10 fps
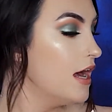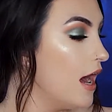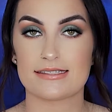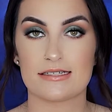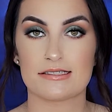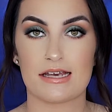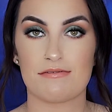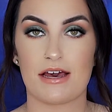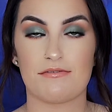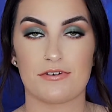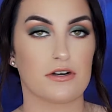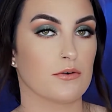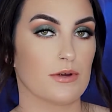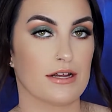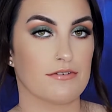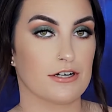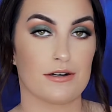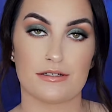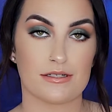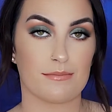So I guess I'll save that for
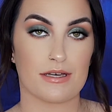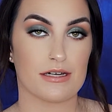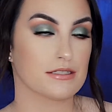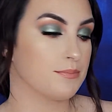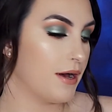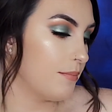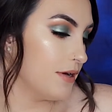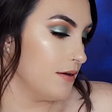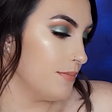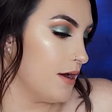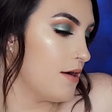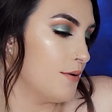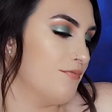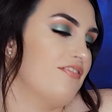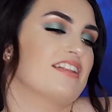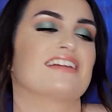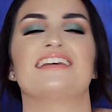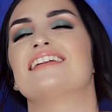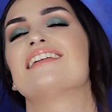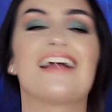whenever something does pop up.
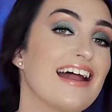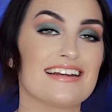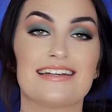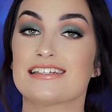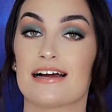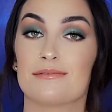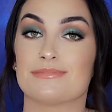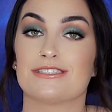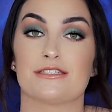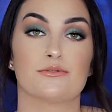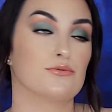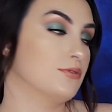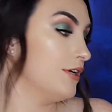Hopefully not anytime soon.